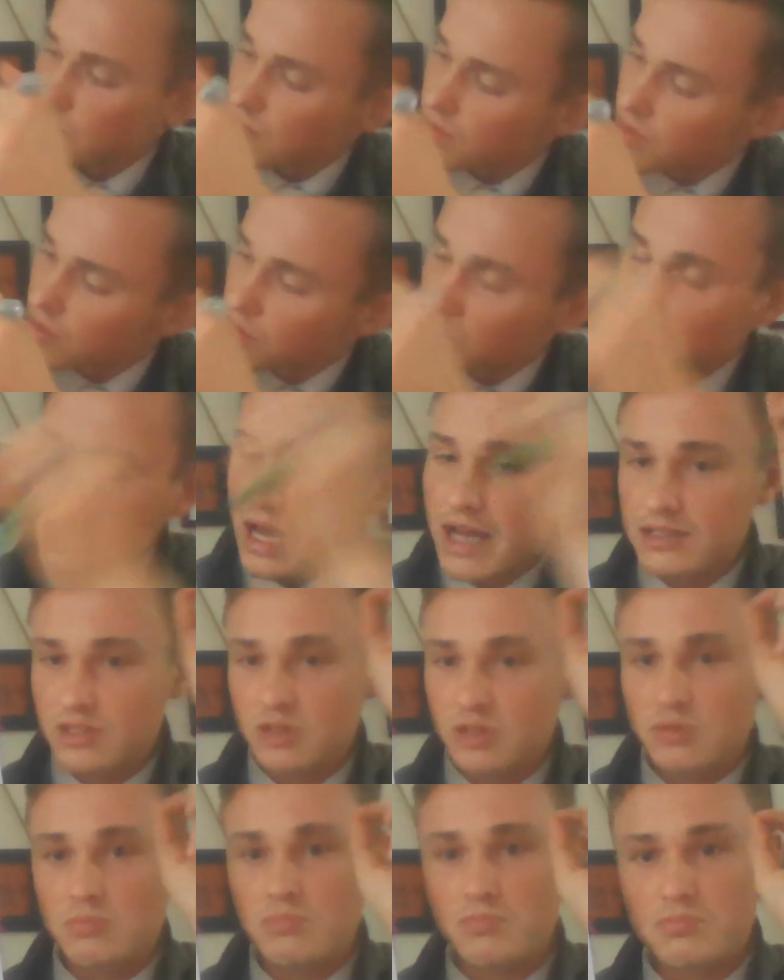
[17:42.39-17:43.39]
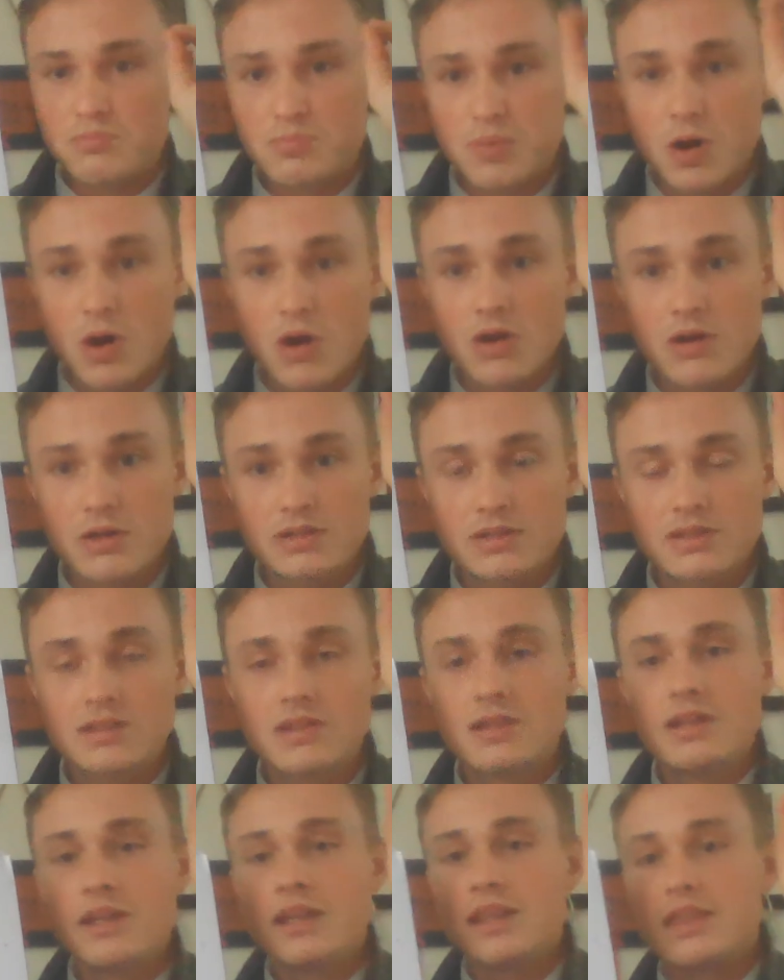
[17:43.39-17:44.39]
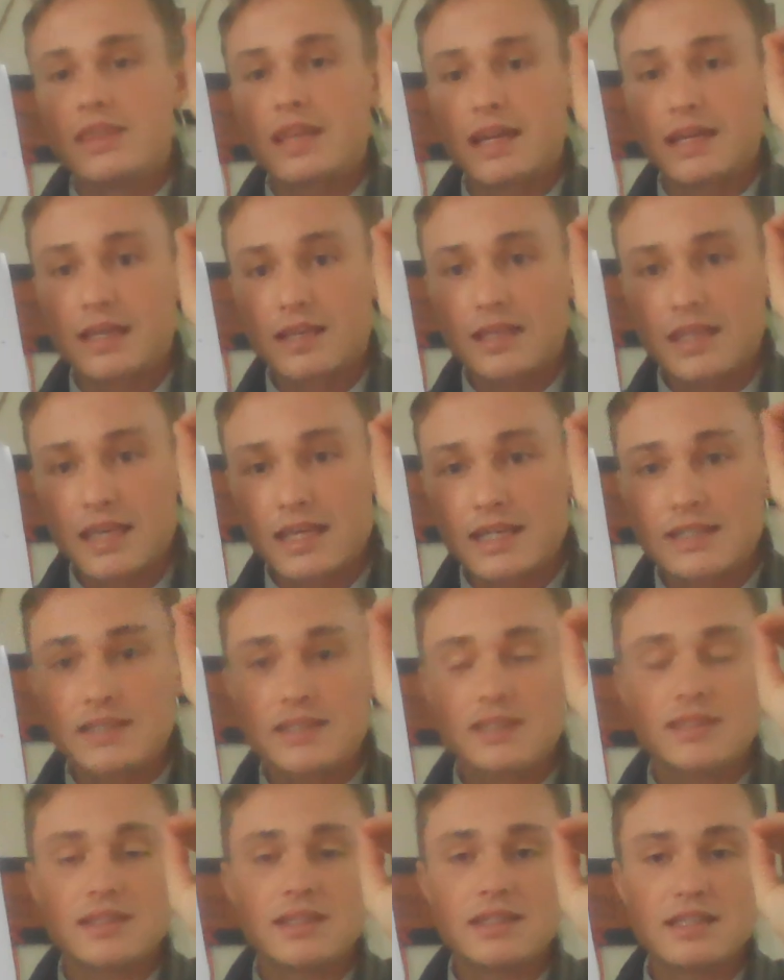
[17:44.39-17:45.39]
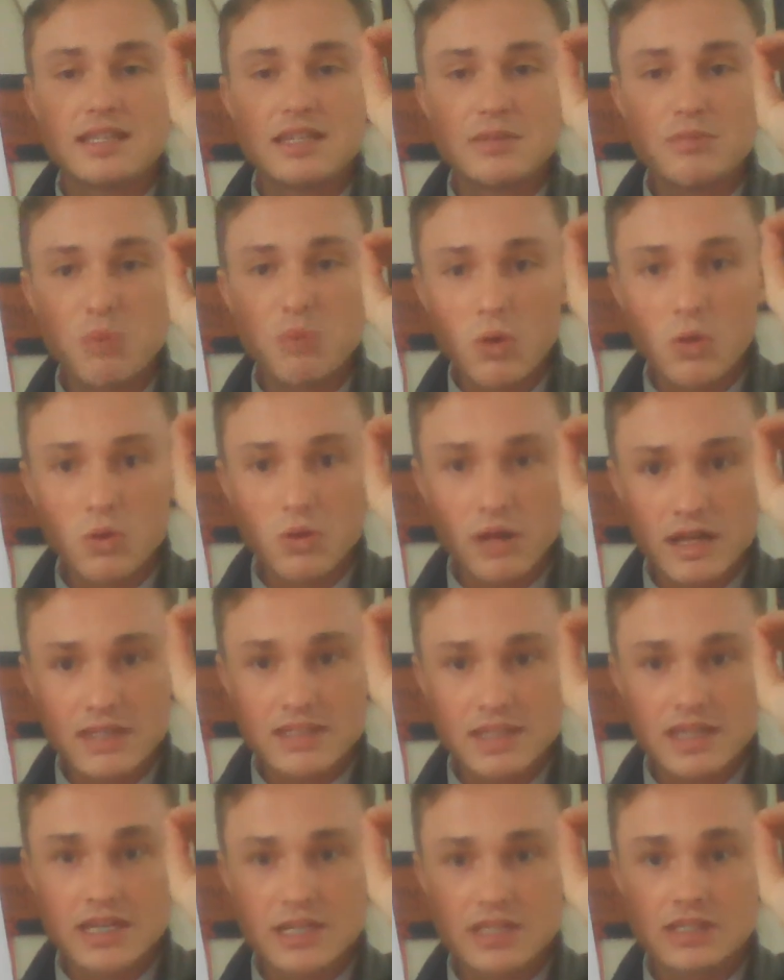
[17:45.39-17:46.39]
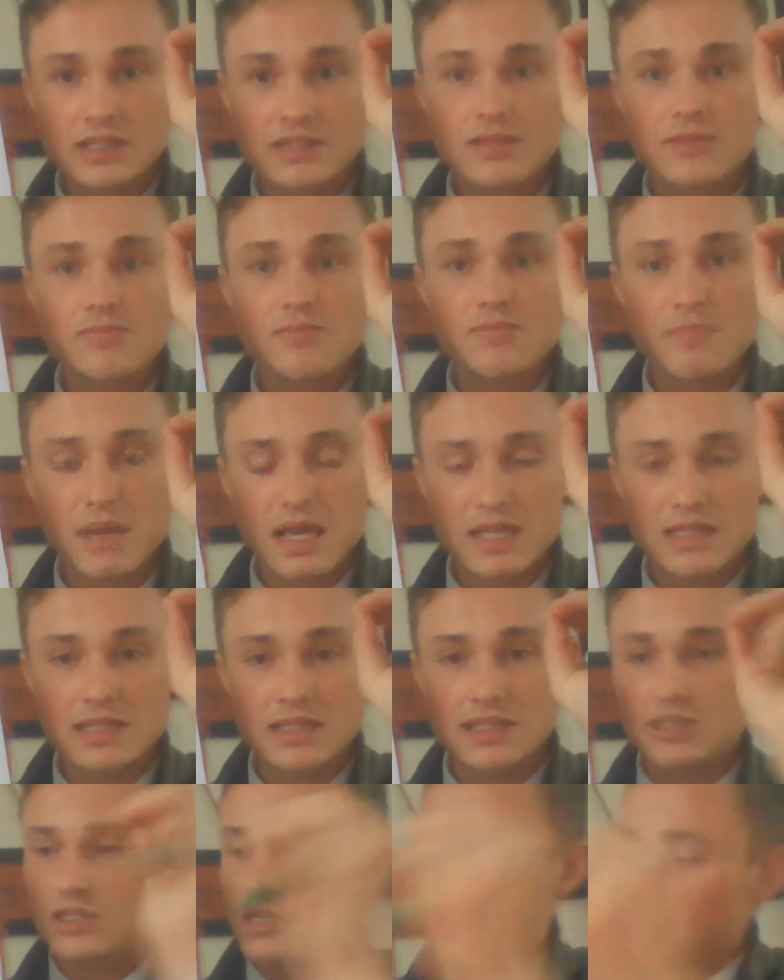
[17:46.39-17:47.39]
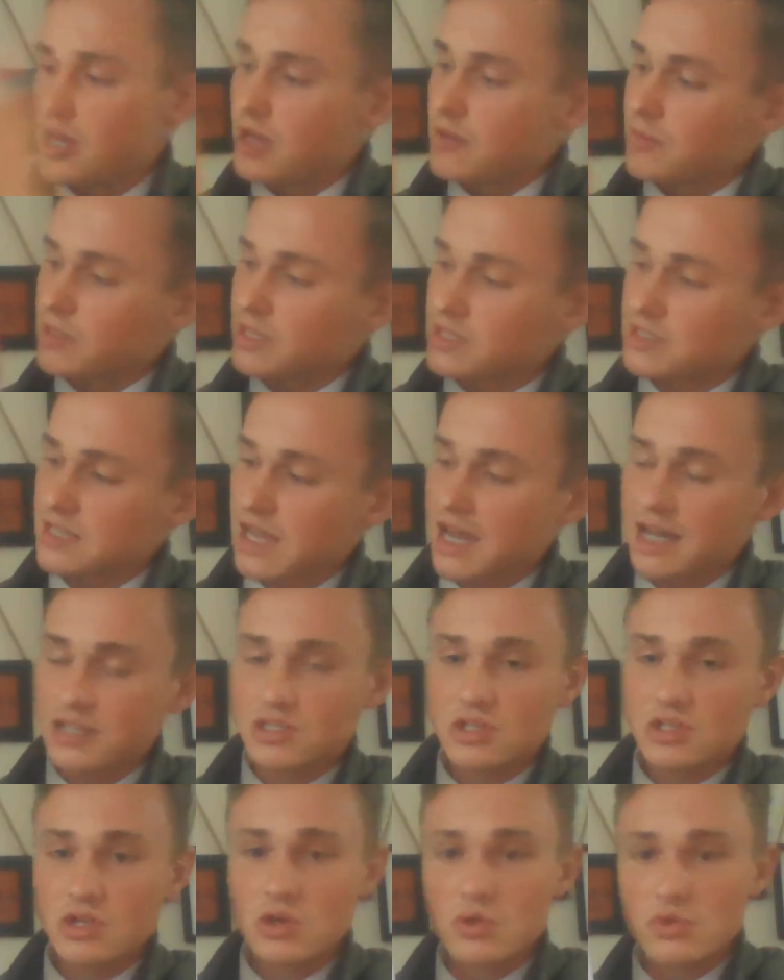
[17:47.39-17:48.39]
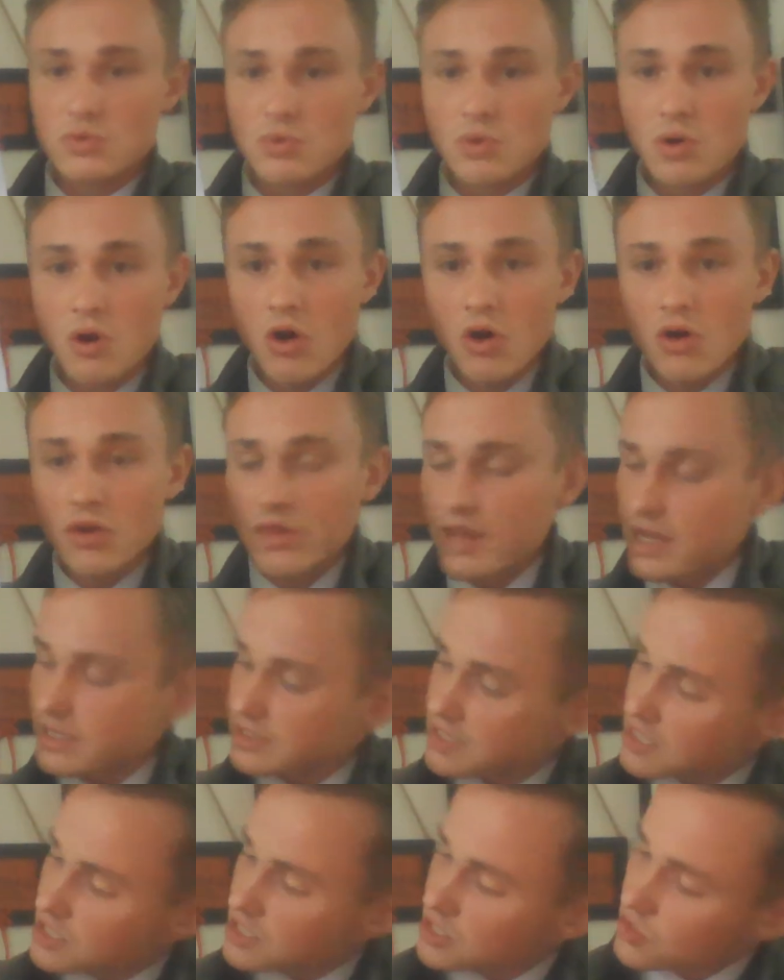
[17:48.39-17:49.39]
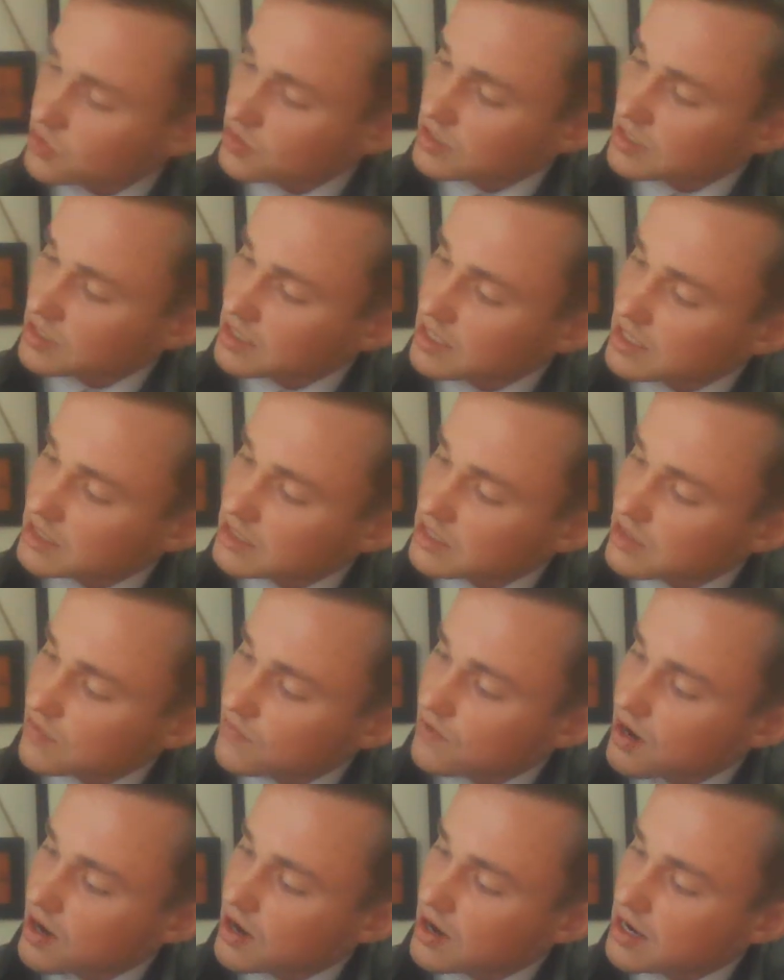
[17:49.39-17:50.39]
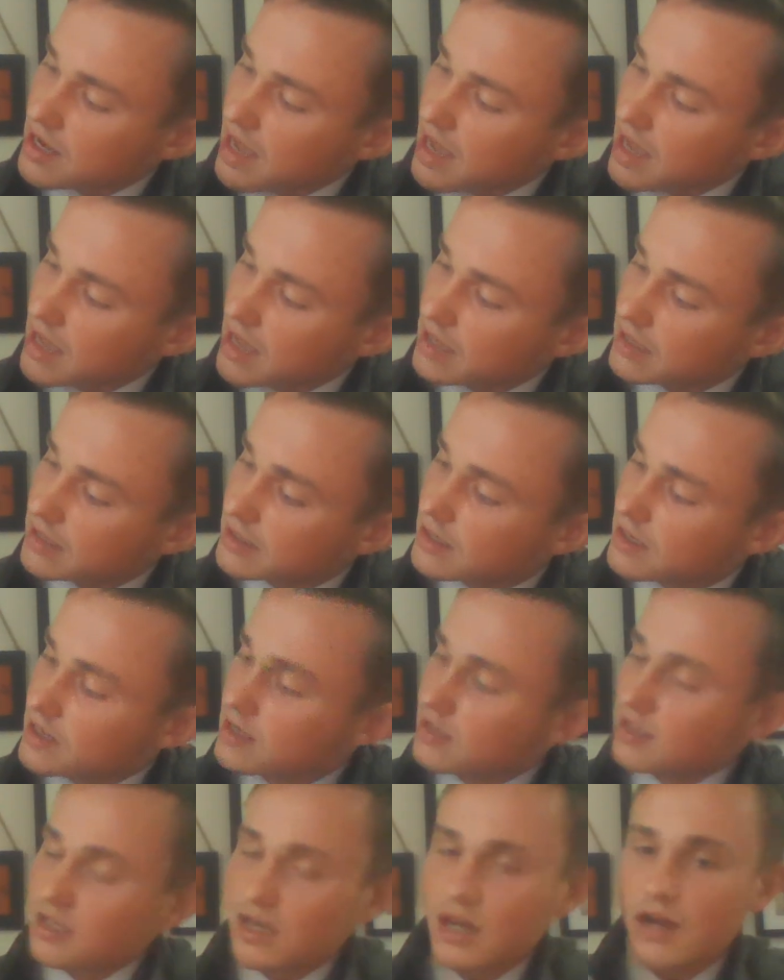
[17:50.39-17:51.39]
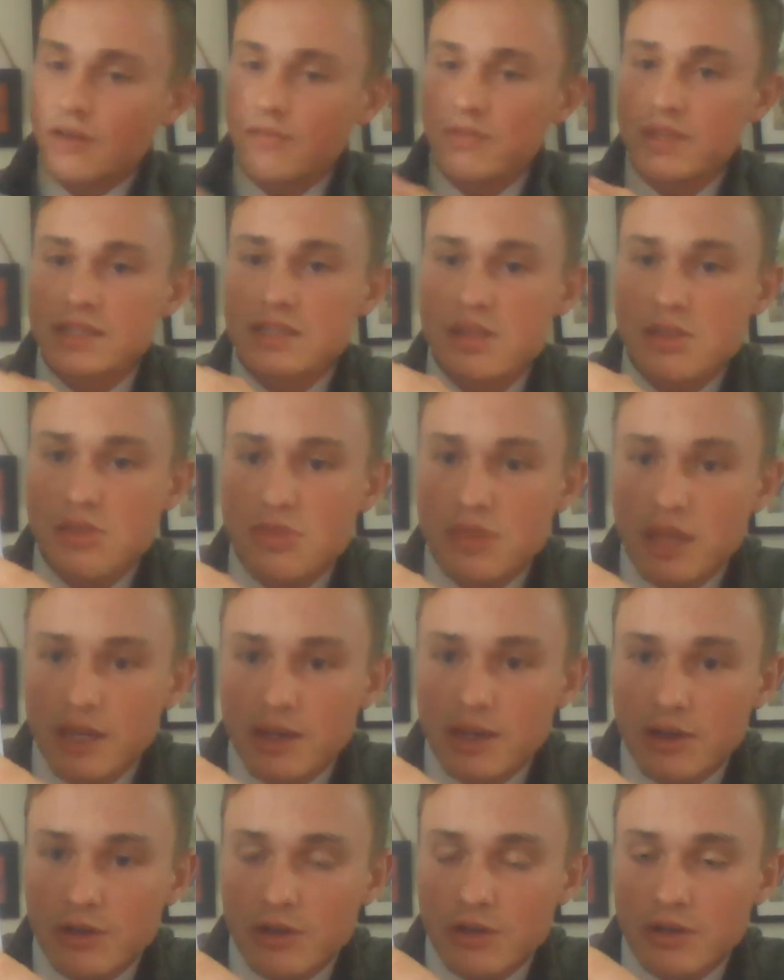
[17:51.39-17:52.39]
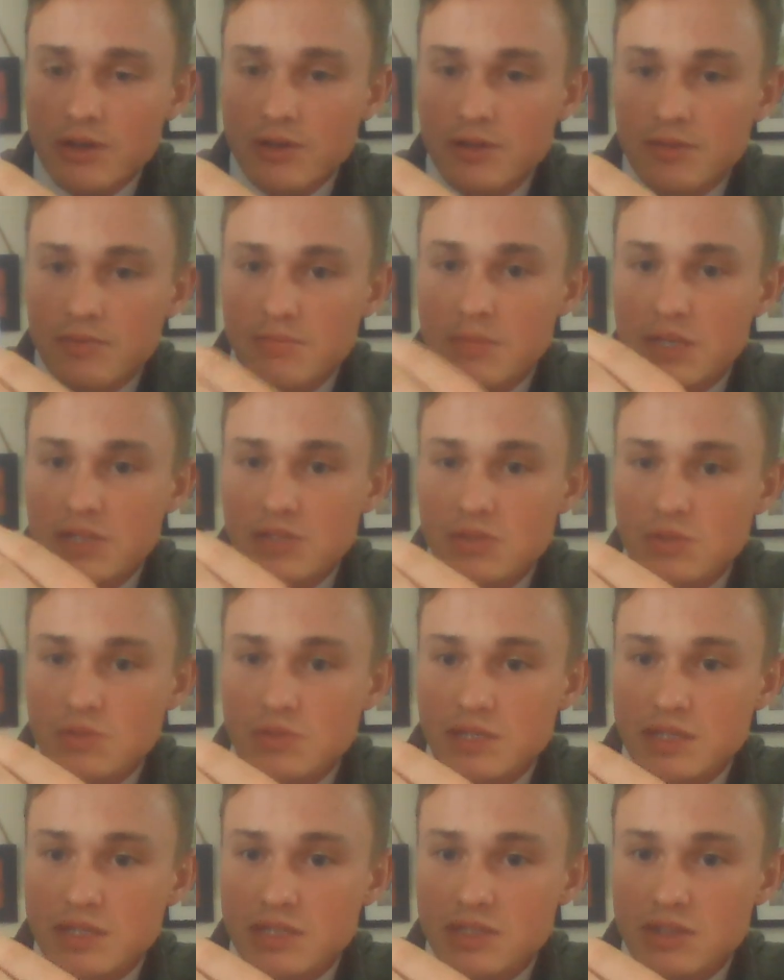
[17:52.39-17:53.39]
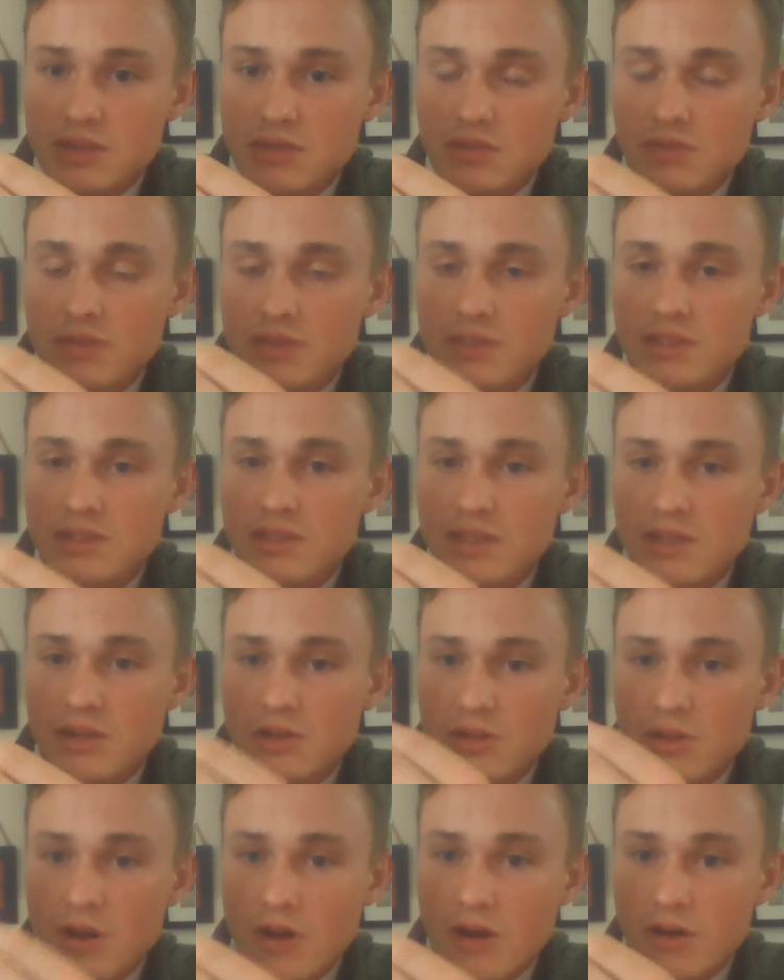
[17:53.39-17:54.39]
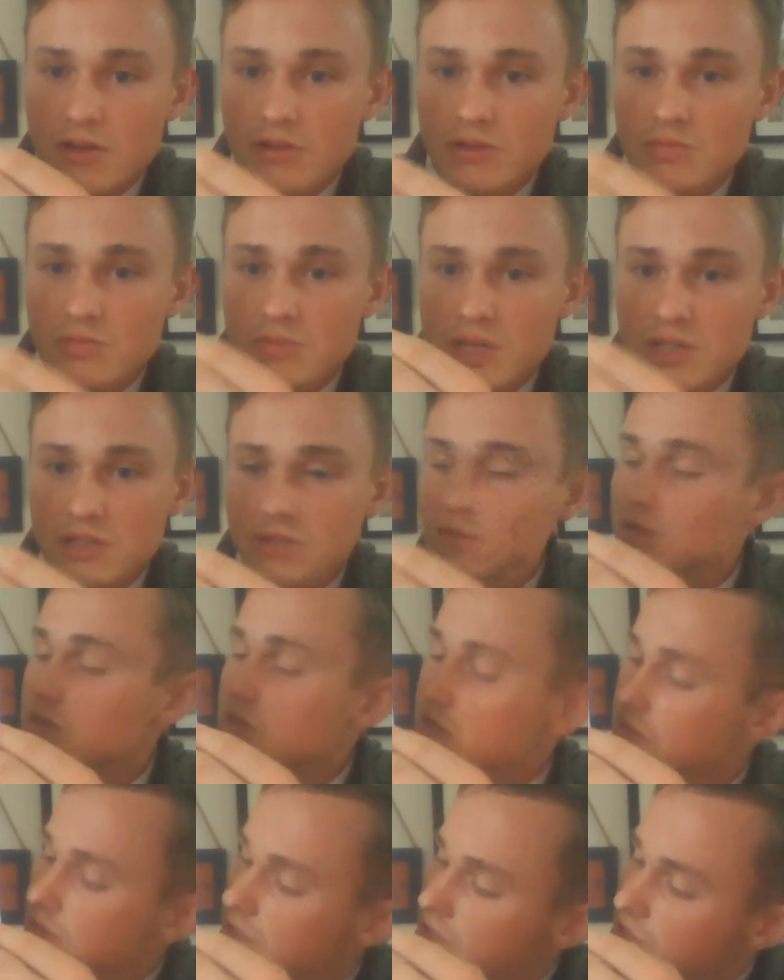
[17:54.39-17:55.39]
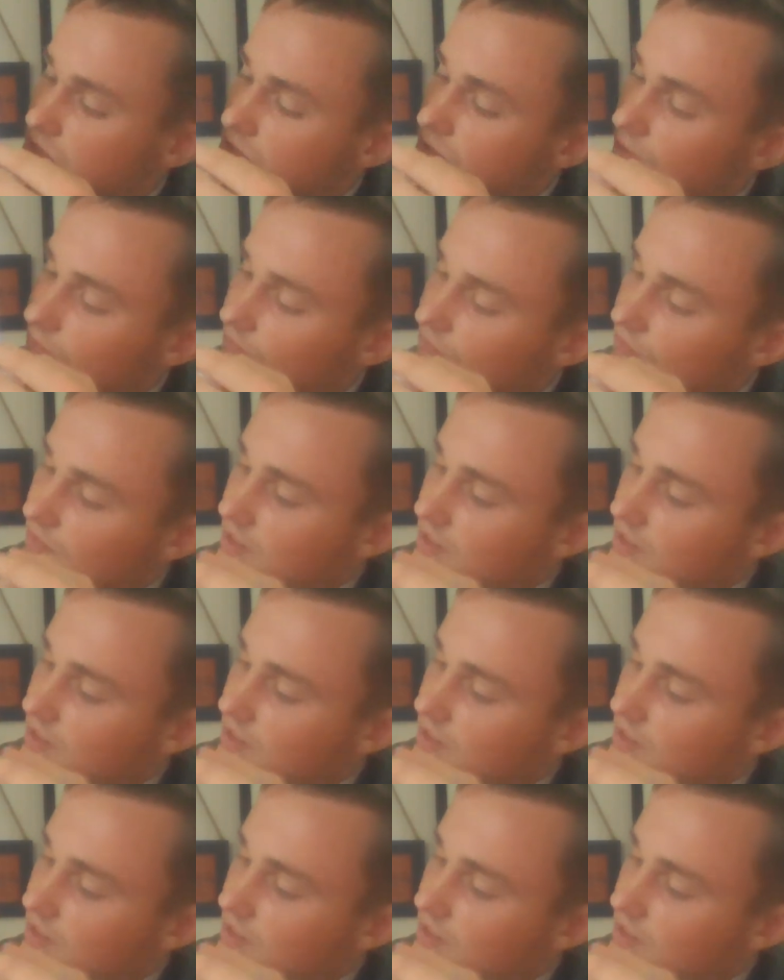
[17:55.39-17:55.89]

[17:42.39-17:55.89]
the last part that gets the depolarization message, because it has to go through all that tissue to get to the very end of this thicker muscle tissue, this thicker cardiac muscle tissue.